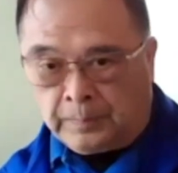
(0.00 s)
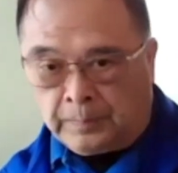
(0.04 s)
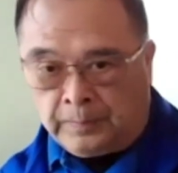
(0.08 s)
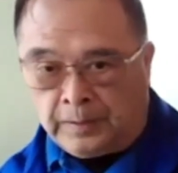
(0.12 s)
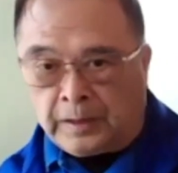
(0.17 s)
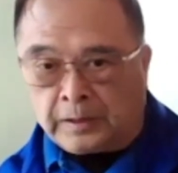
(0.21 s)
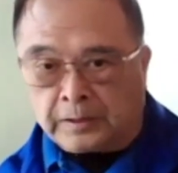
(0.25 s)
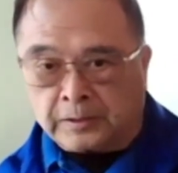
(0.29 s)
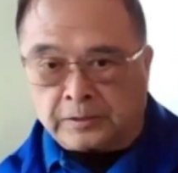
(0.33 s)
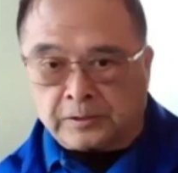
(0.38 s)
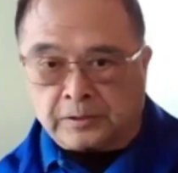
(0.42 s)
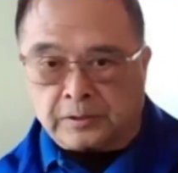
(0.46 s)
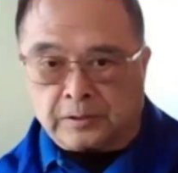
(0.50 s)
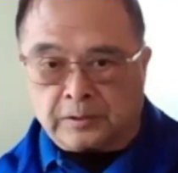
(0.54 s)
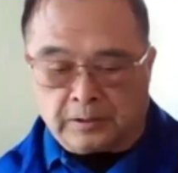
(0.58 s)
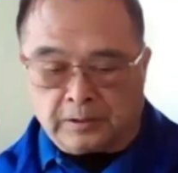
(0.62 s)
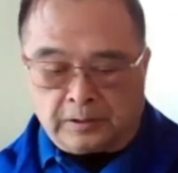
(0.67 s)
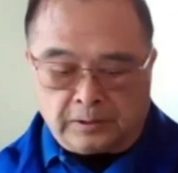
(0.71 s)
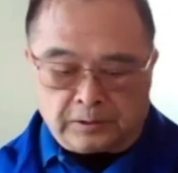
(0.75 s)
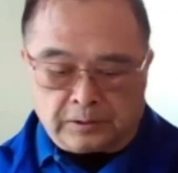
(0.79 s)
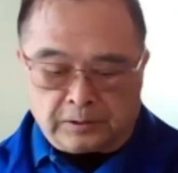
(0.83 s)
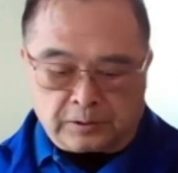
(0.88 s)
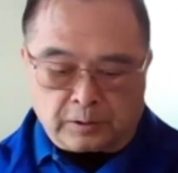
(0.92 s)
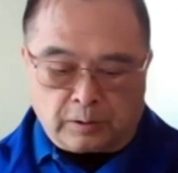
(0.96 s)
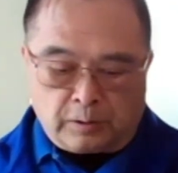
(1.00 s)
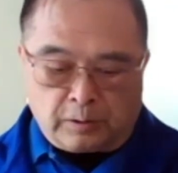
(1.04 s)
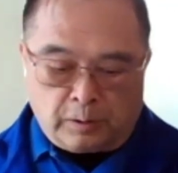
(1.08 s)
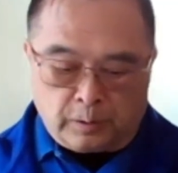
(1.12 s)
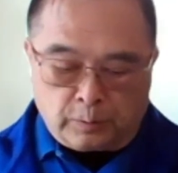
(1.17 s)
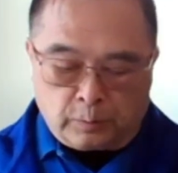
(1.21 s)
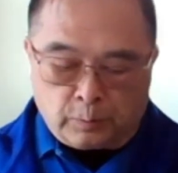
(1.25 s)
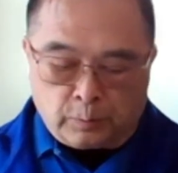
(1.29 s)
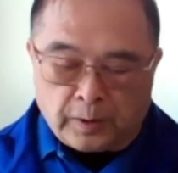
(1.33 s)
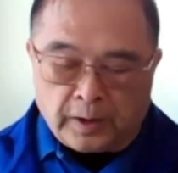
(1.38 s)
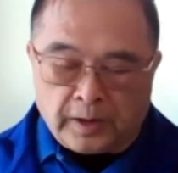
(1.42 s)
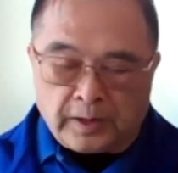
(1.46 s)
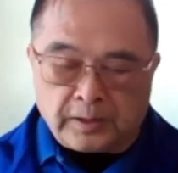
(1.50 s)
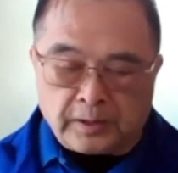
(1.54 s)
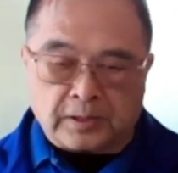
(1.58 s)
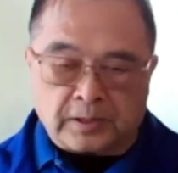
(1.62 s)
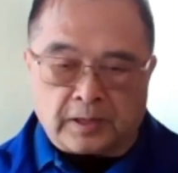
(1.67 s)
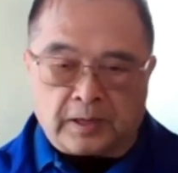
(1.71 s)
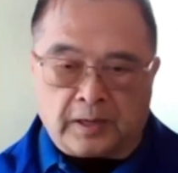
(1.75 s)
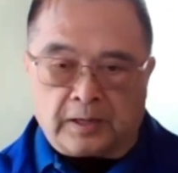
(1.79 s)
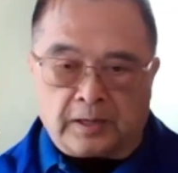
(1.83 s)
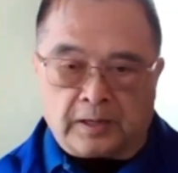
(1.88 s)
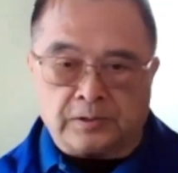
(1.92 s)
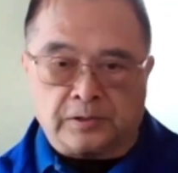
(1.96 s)
Next is called raise
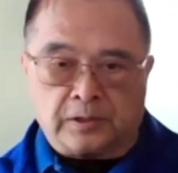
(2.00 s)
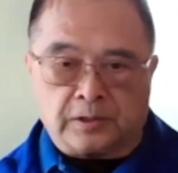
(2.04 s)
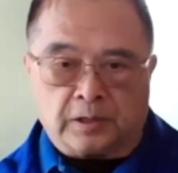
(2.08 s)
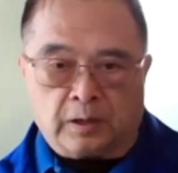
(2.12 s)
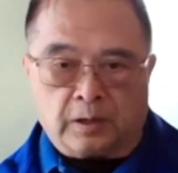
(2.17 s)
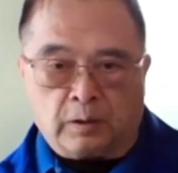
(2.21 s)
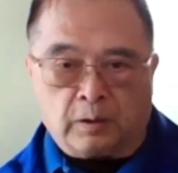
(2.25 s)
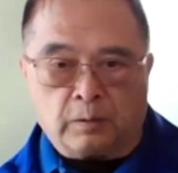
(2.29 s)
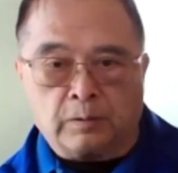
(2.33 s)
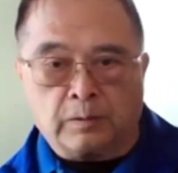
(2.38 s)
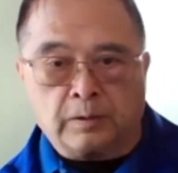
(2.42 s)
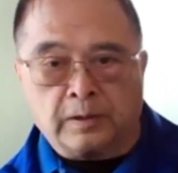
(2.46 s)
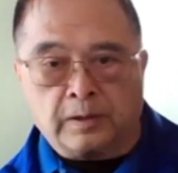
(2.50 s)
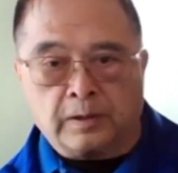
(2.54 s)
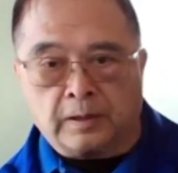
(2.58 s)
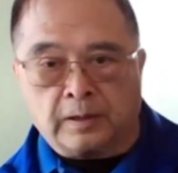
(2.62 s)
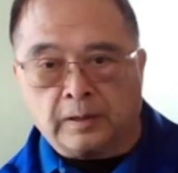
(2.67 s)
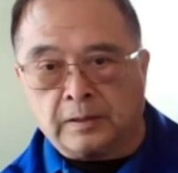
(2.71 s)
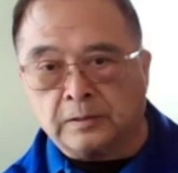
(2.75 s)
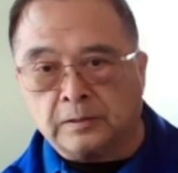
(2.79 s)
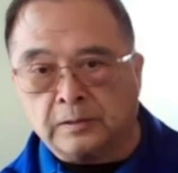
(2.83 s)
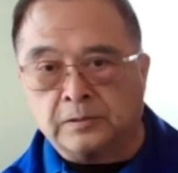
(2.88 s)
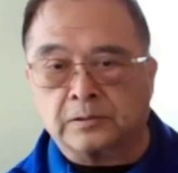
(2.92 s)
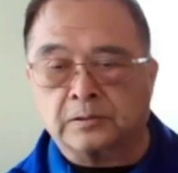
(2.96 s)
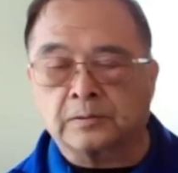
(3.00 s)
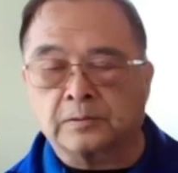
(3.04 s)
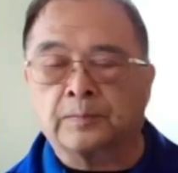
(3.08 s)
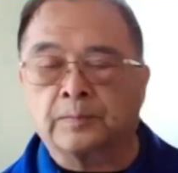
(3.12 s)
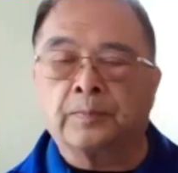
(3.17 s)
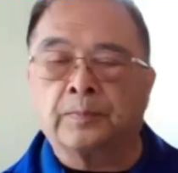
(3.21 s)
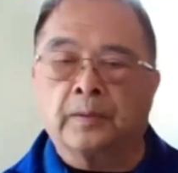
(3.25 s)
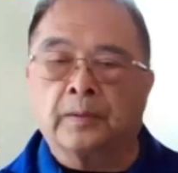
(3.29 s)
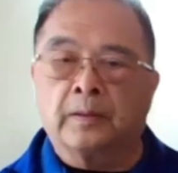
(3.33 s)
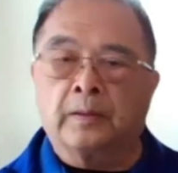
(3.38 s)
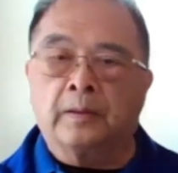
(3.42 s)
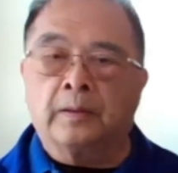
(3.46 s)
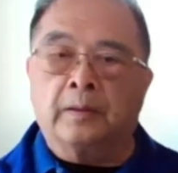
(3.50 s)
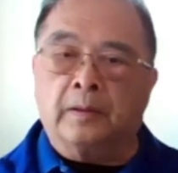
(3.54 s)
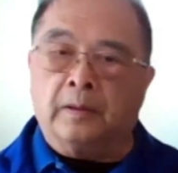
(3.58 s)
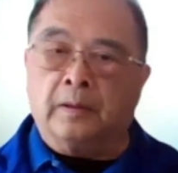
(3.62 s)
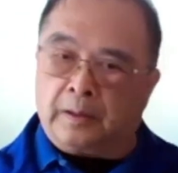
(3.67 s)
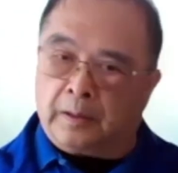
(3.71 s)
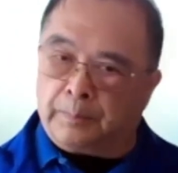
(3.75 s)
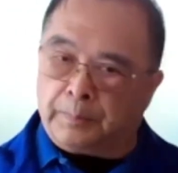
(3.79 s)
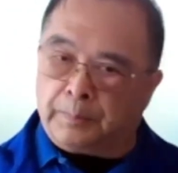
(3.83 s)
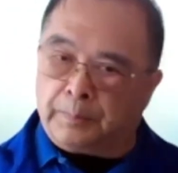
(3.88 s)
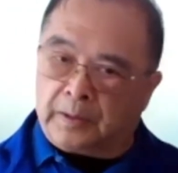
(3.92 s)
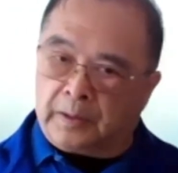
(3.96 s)
hands and lower hands. It
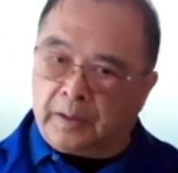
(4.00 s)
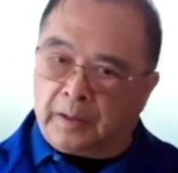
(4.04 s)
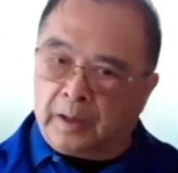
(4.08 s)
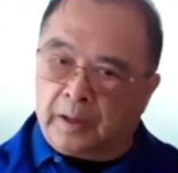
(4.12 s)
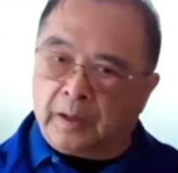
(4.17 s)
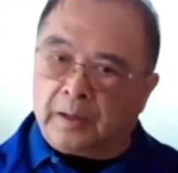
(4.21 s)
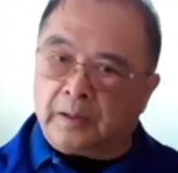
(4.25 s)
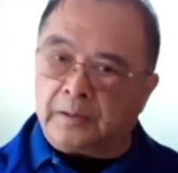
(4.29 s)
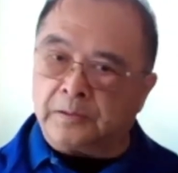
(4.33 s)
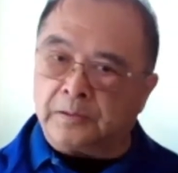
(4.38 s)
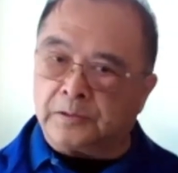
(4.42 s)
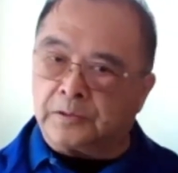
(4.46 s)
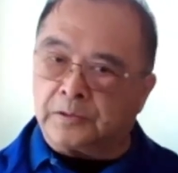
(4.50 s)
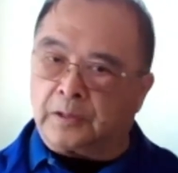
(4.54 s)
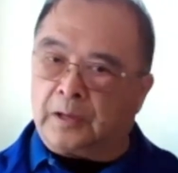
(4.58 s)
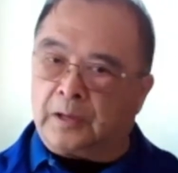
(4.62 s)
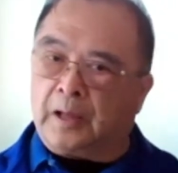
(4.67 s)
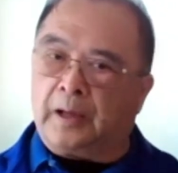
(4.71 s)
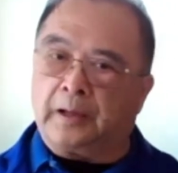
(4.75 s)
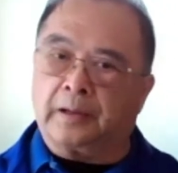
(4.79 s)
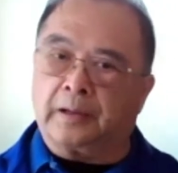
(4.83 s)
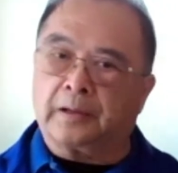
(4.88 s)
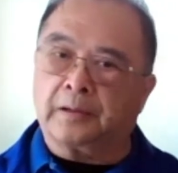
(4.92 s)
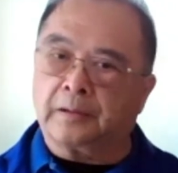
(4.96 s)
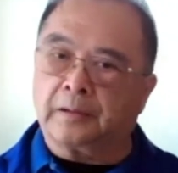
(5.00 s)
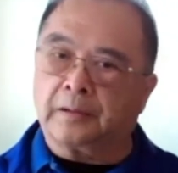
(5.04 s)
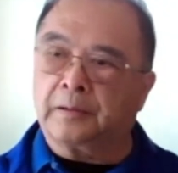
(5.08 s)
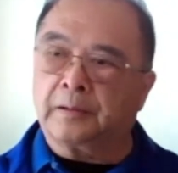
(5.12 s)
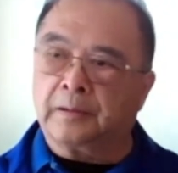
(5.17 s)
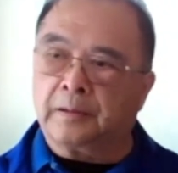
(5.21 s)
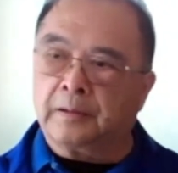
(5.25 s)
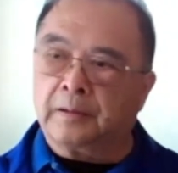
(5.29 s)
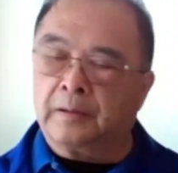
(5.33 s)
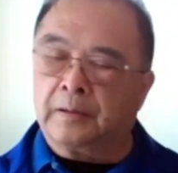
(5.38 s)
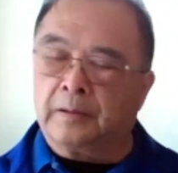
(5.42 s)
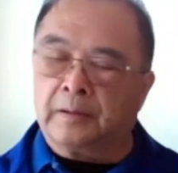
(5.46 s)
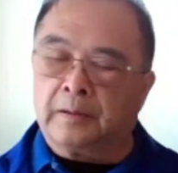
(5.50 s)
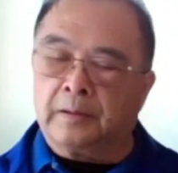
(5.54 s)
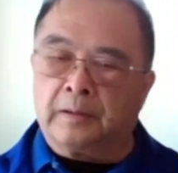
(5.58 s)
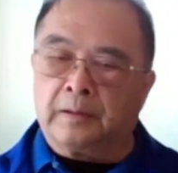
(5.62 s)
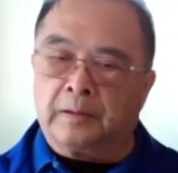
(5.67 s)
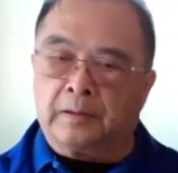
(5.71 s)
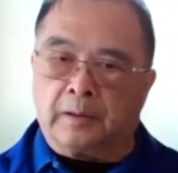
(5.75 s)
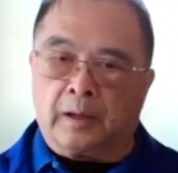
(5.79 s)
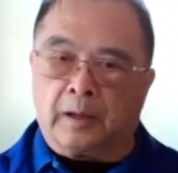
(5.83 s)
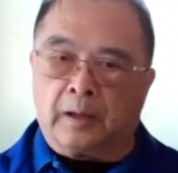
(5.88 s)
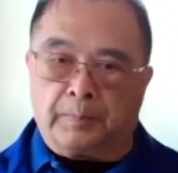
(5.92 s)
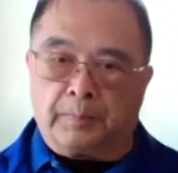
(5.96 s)
begins like a
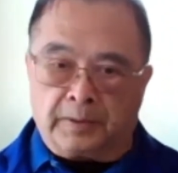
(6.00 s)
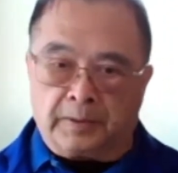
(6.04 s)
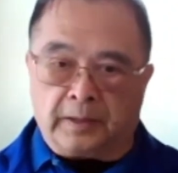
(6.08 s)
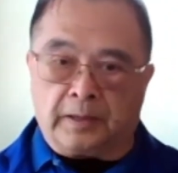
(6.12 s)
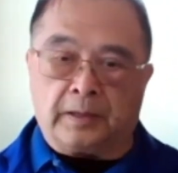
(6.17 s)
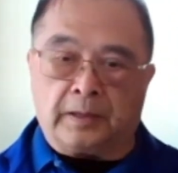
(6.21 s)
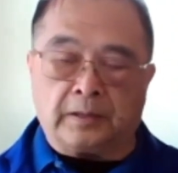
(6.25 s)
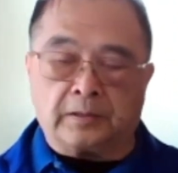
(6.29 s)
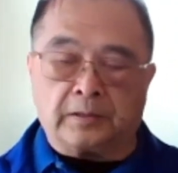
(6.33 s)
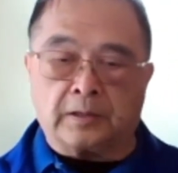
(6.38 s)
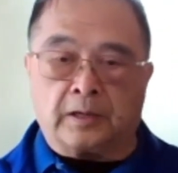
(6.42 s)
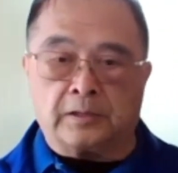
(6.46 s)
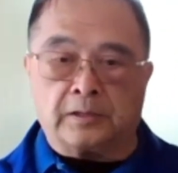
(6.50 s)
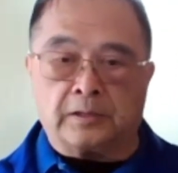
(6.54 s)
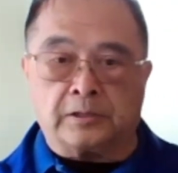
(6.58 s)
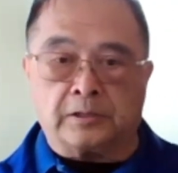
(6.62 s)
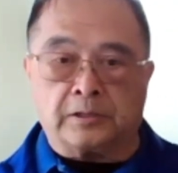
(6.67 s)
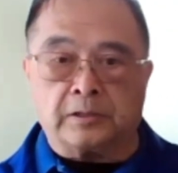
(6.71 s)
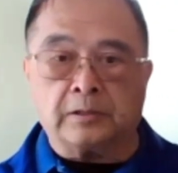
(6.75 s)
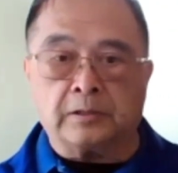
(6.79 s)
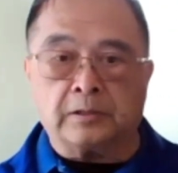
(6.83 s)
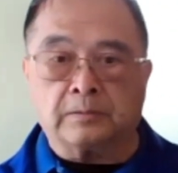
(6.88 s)
beginning Tai Chi.